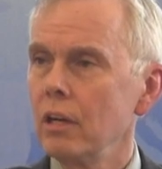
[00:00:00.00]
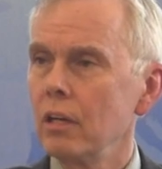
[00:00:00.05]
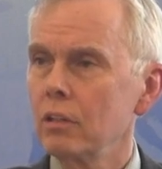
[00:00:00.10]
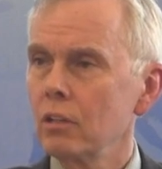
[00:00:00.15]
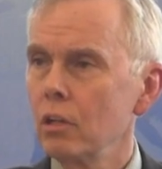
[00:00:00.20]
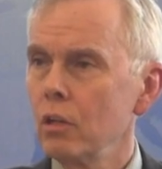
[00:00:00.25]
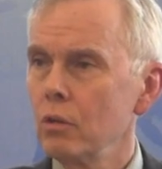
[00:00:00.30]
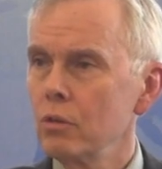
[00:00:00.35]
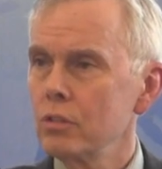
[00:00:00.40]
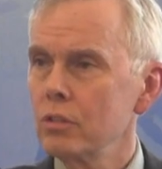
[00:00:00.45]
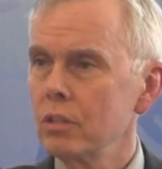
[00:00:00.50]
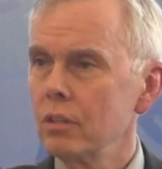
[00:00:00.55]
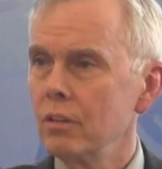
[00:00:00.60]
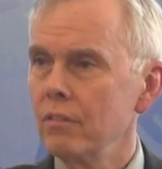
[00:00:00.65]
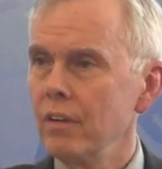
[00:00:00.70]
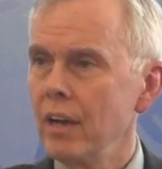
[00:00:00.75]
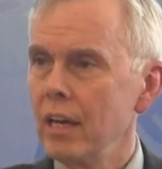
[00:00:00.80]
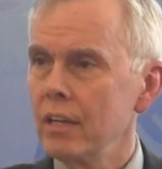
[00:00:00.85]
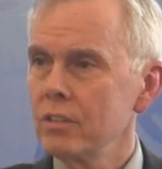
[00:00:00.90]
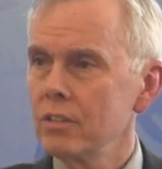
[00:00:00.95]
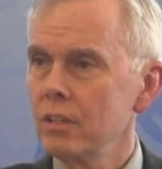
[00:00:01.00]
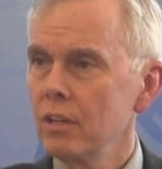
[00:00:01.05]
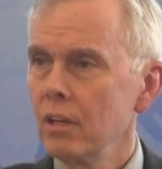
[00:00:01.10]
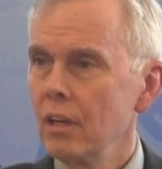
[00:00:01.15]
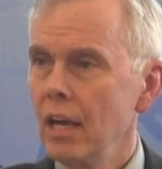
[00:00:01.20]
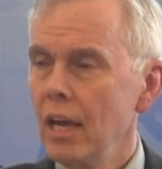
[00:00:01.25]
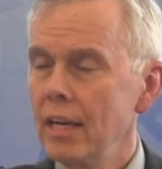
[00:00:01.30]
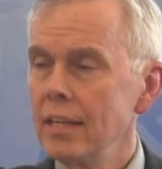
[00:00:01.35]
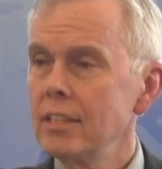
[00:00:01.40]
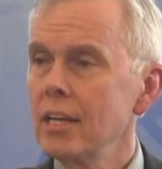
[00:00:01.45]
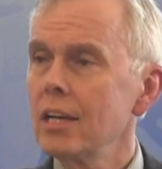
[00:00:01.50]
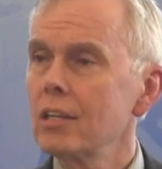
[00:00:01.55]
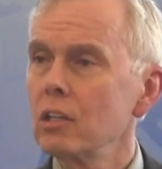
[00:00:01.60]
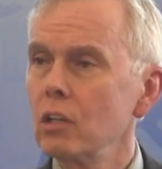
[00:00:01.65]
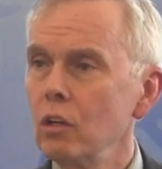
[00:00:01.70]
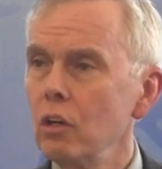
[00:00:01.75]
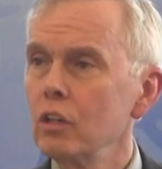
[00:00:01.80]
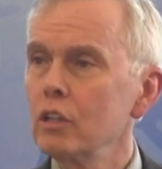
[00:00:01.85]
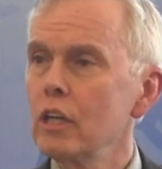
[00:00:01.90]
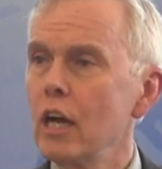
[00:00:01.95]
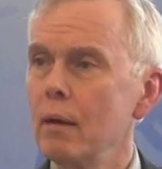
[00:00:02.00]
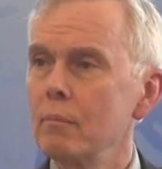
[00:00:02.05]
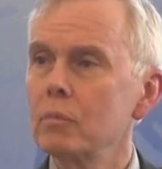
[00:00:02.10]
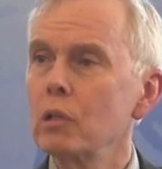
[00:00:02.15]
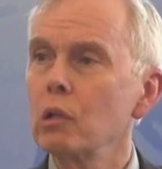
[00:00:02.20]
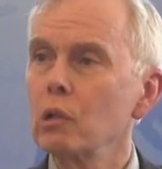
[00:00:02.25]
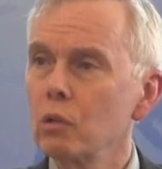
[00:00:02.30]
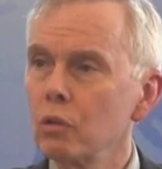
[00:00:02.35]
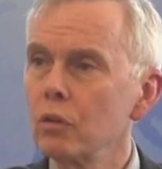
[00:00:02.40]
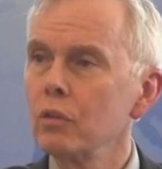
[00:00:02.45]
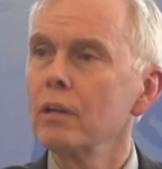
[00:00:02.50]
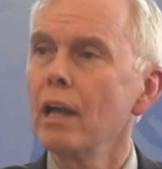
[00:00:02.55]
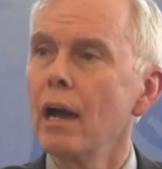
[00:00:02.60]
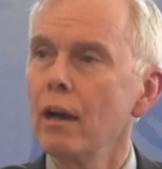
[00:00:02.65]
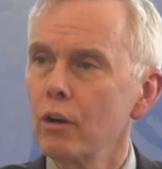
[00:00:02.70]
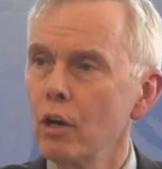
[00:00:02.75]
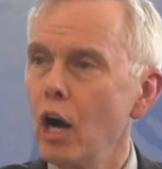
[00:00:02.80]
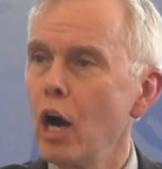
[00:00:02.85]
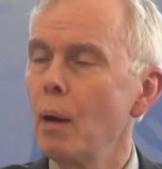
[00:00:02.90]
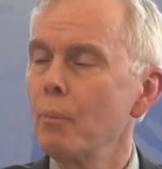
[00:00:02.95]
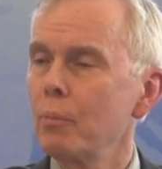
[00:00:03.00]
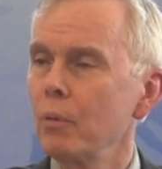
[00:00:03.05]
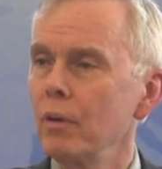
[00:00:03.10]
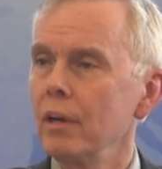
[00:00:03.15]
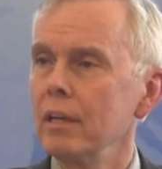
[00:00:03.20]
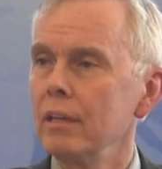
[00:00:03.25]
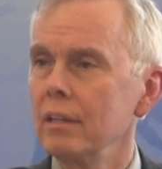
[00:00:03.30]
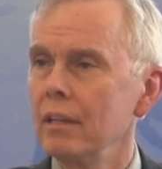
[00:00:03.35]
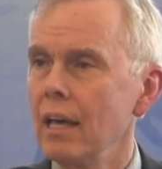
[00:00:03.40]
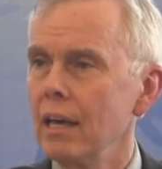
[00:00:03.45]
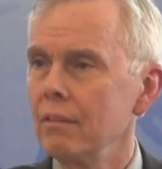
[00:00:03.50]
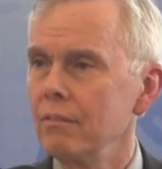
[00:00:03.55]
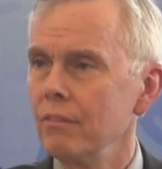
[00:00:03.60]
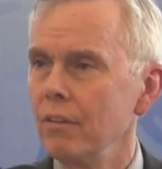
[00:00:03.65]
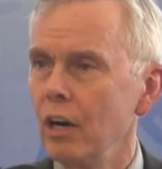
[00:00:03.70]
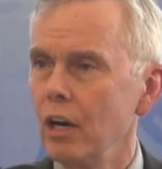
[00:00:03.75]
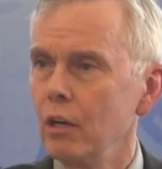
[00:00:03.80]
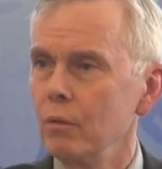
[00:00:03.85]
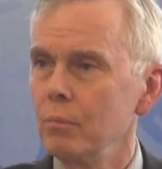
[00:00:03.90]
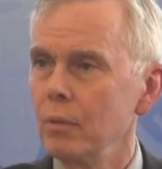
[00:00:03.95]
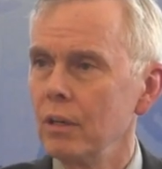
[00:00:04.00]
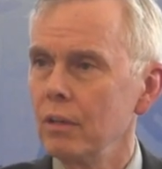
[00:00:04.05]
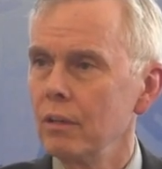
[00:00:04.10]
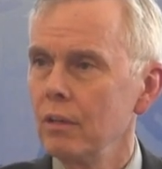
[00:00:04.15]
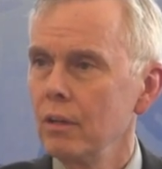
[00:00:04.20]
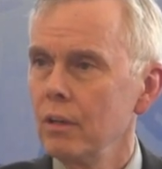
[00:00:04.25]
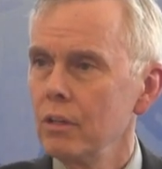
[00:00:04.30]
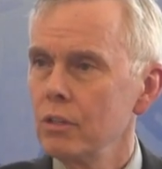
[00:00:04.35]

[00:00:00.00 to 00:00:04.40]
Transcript: are held close to the vest, and it takes a long time to learn how to operate in that environment.